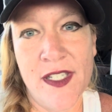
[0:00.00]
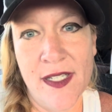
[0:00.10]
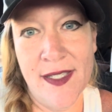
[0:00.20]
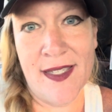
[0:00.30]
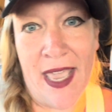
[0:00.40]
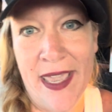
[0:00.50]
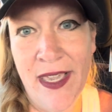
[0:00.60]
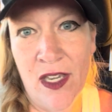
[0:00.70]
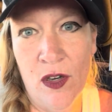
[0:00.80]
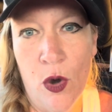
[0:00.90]
to psych,
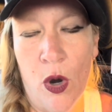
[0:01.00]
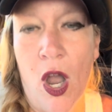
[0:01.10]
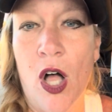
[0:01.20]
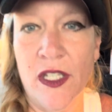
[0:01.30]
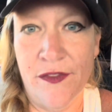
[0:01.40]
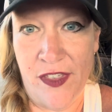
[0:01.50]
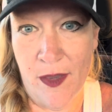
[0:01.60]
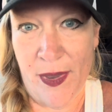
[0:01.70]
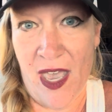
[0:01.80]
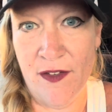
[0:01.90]
or all of the
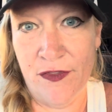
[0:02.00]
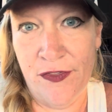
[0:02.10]
above.